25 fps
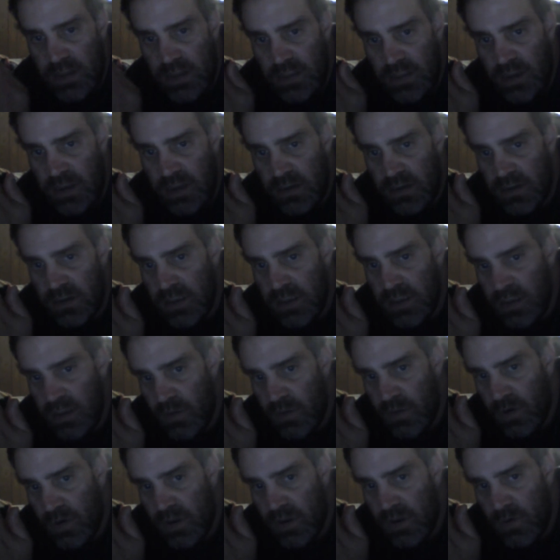out loud,
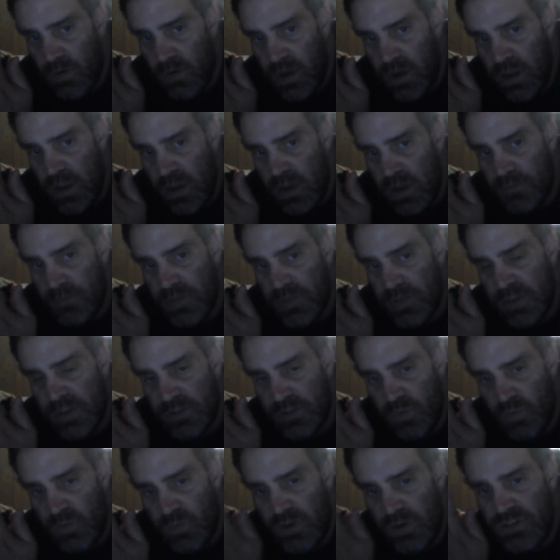and work your way up,
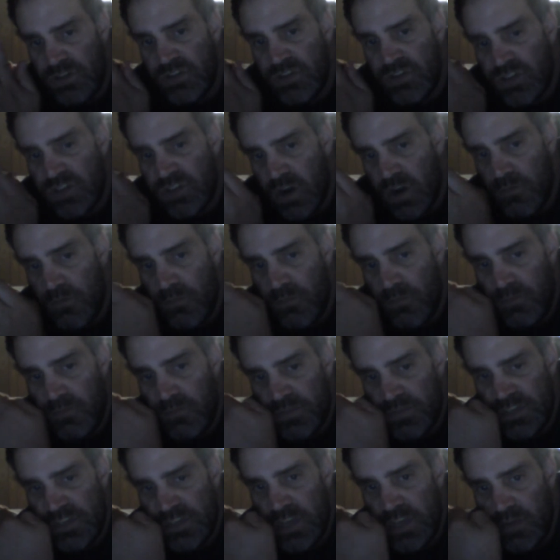because once you start
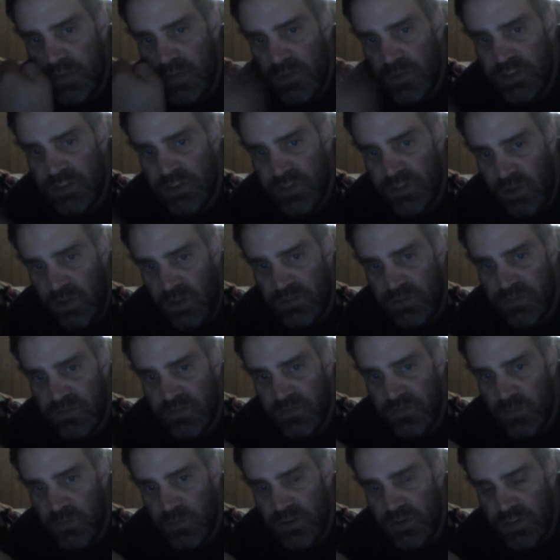seeing results
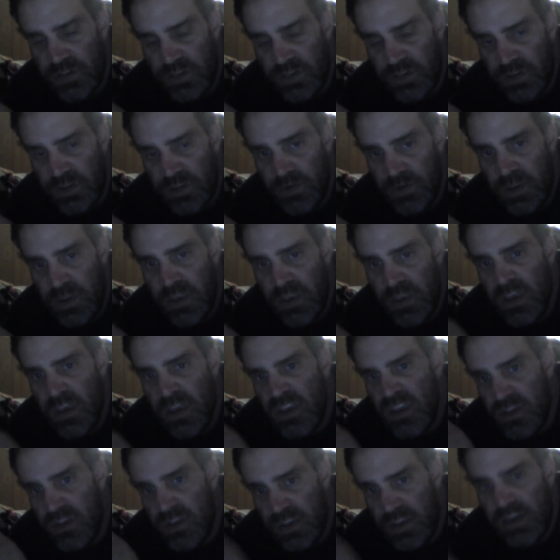from what you're doing,
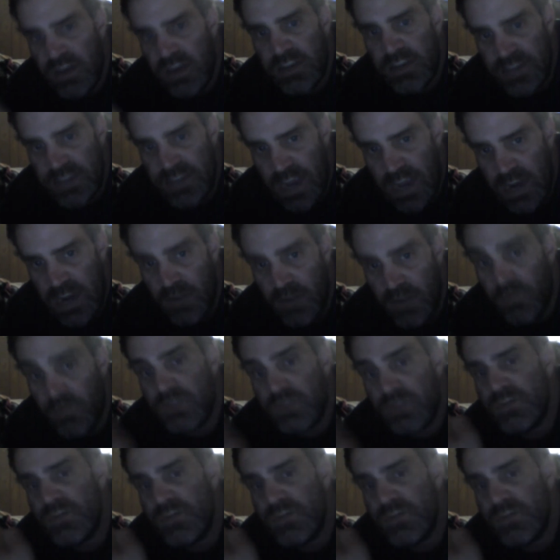you get excited, which